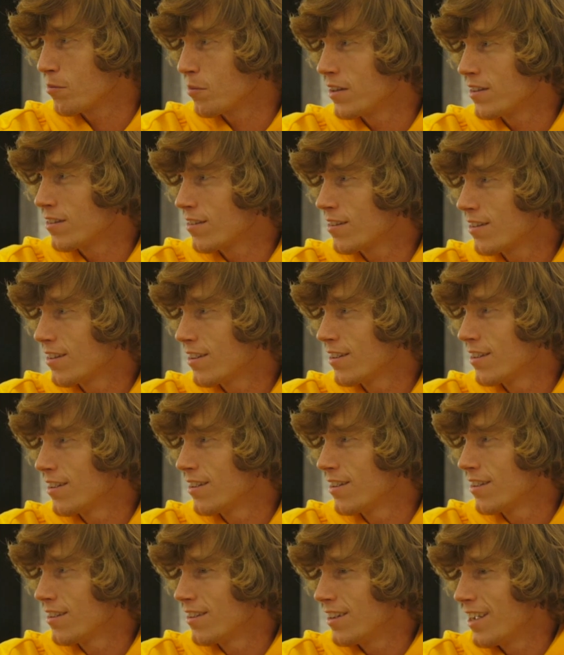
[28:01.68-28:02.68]
months,
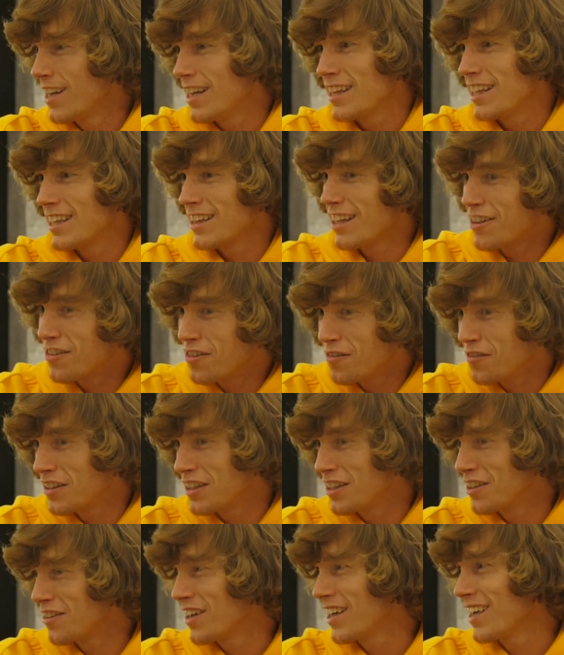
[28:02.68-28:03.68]
anything less than
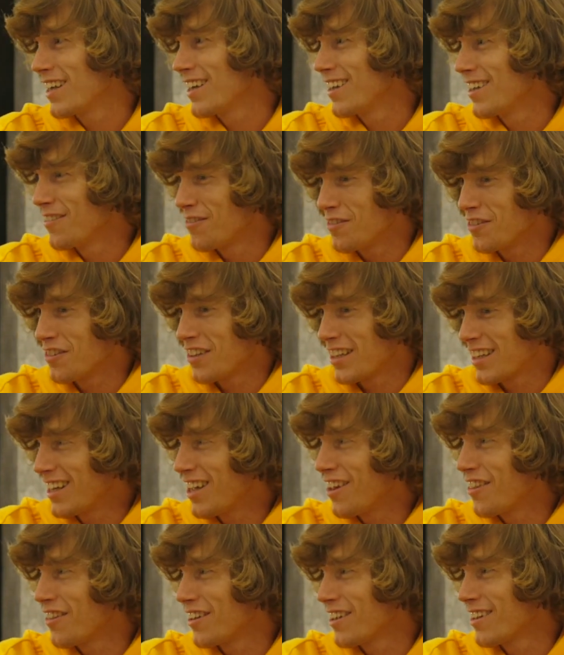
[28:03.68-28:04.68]
$50,000, it feels like
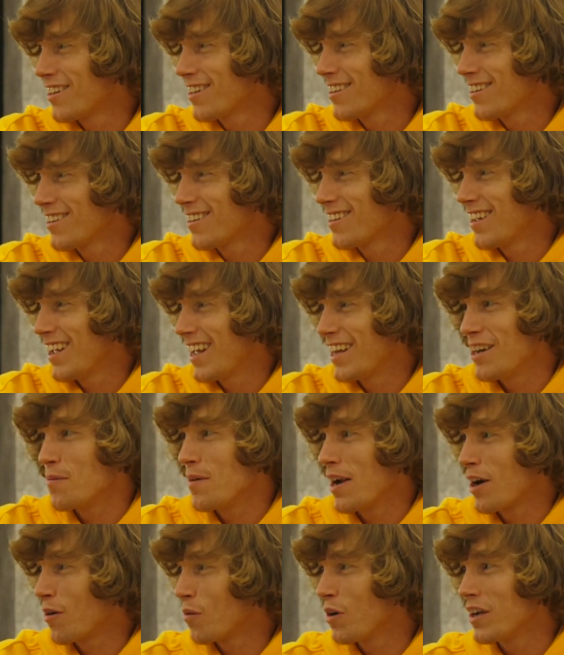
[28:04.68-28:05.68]
nothing. And no
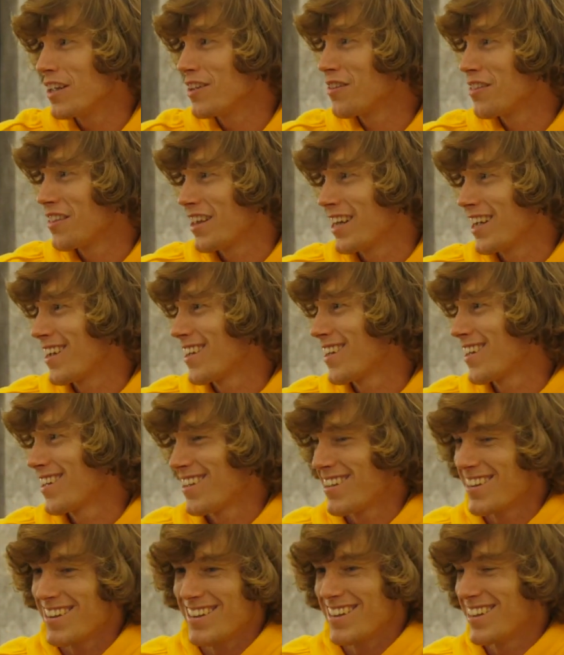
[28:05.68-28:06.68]
matter what you think,
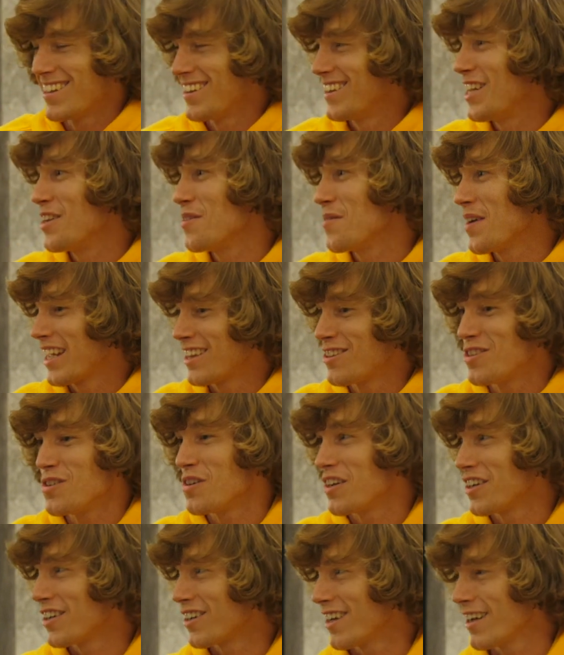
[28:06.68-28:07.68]
then you make
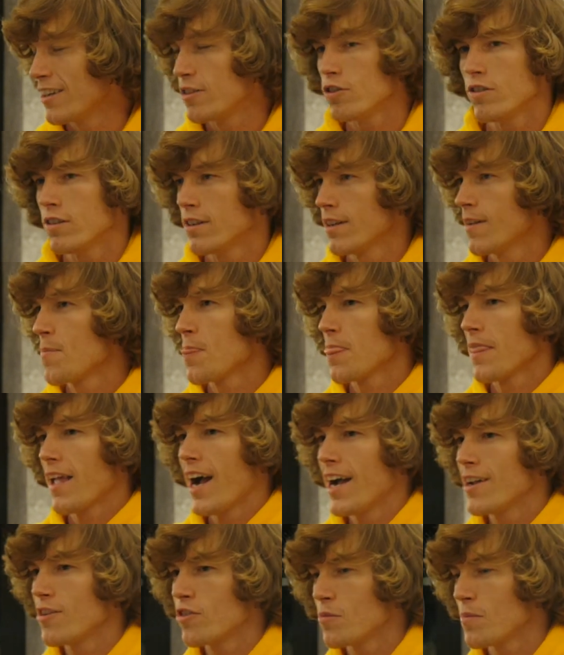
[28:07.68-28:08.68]
$200,000. Dude,
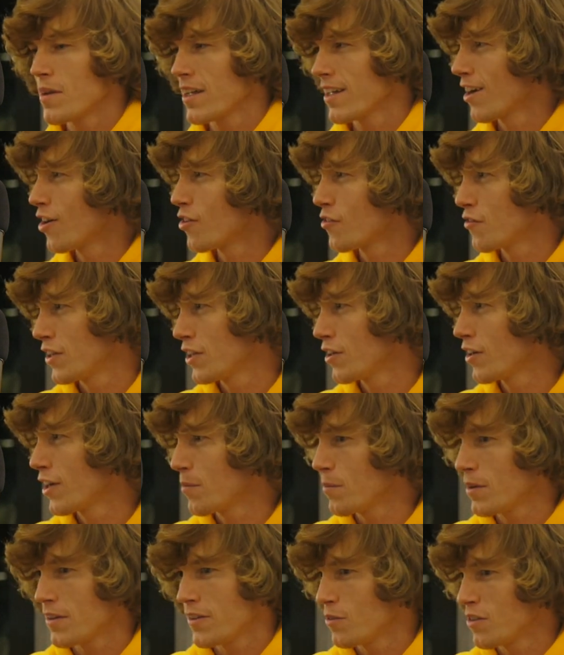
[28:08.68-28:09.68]
I used to make like $150,000 a
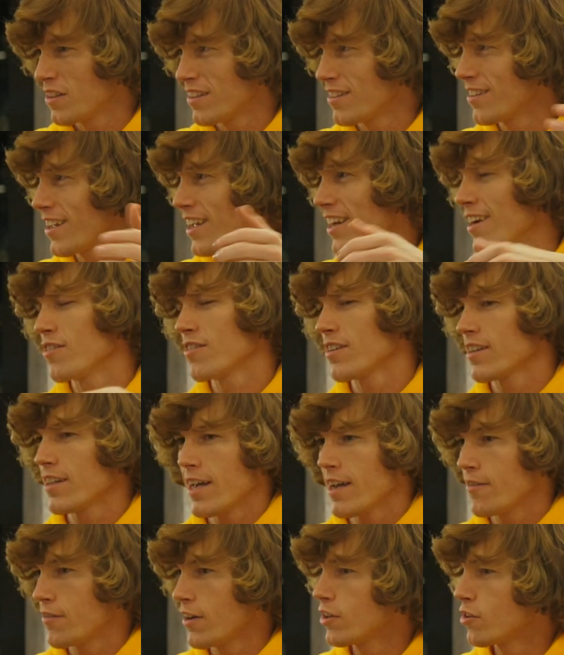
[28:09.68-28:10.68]
month. It was insane. I was like,
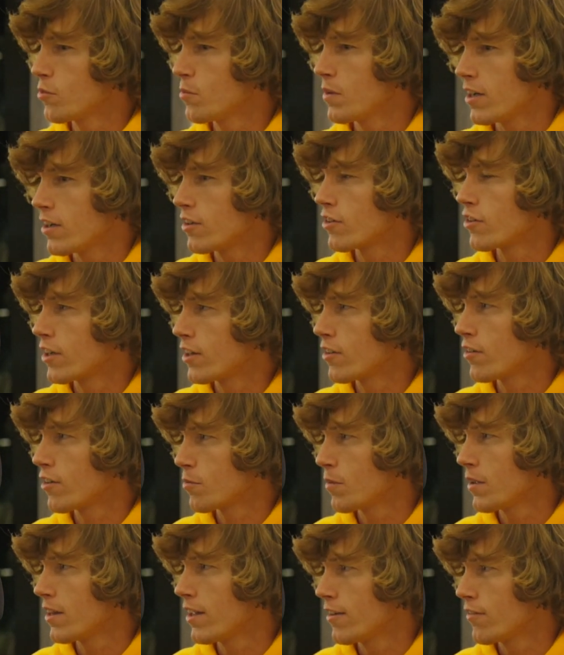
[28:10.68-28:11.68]
yeah, if I just made $100,000 the rest
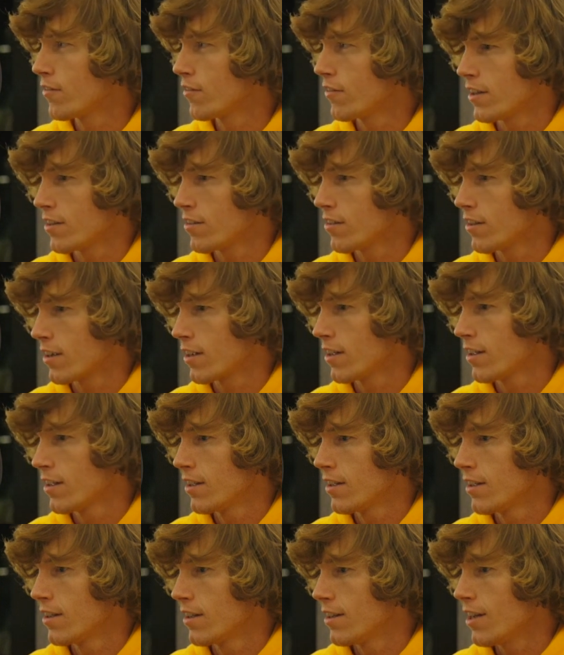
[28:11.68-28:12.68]
of my life, that's sick.
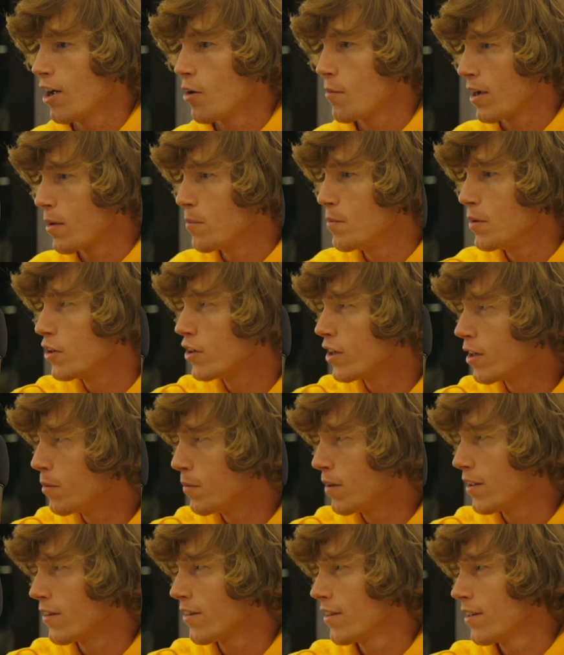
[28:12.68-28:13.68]
Now I make $1 million a
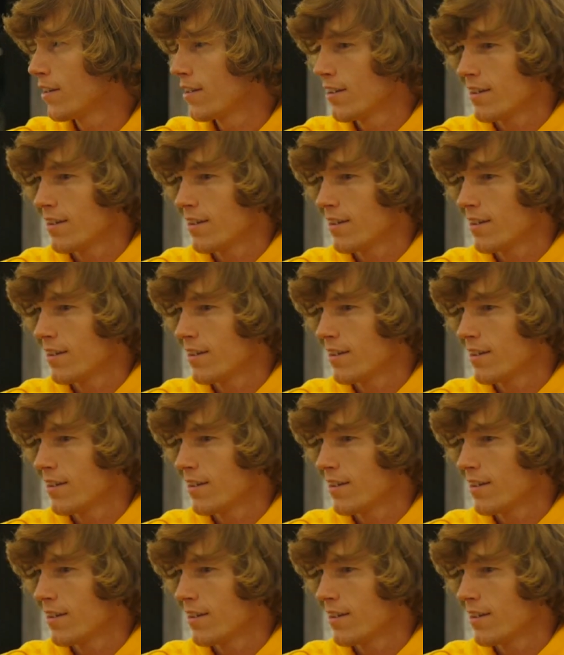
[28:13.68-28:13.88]
month.